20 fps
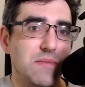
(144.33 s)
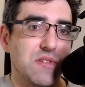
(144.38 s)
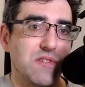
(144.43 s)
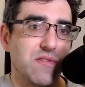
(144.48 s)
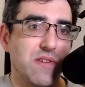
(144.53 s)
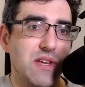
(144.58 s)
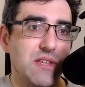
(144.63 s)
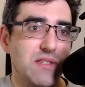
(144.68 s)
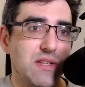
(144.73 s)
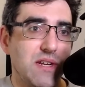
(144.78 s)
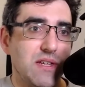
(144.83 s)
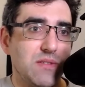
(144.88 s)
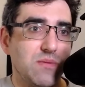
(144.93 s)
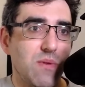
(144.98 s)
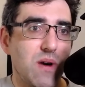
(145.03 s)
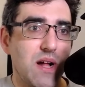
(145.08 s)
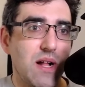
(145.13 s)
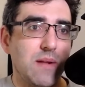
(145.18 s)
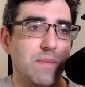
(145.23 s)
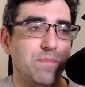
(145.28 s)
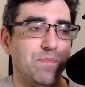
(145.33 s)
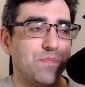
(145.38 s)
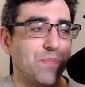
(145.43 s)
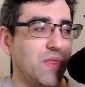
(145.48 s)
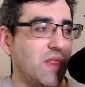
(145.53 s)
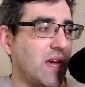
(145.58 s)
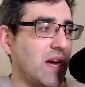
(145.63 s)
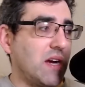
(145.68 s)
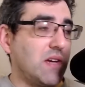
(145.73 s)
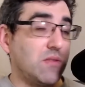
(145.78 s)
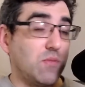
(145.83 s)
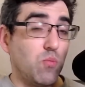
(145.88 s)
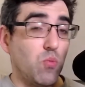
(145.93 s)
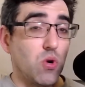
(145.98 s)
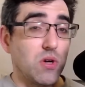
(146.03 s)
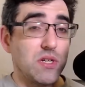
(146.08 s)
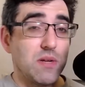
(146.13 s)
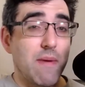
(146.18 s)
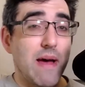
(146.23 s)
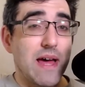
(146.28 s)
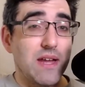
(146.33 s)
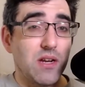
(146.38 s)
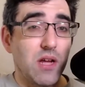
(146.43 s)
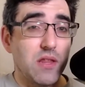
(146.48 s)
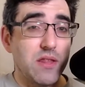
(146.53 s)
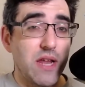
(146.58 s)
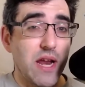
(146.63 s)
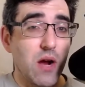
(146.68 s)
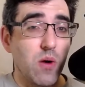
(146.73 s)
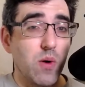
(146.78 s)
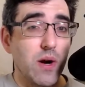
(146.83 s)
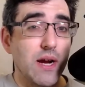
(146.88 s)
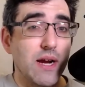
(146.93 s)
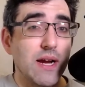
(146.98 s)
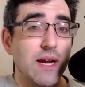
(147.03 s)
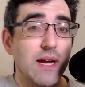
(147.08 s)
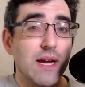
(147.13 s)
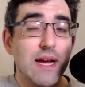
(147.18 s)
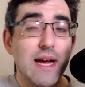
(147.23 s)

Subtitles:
the reason is, well, there is more demand on the network,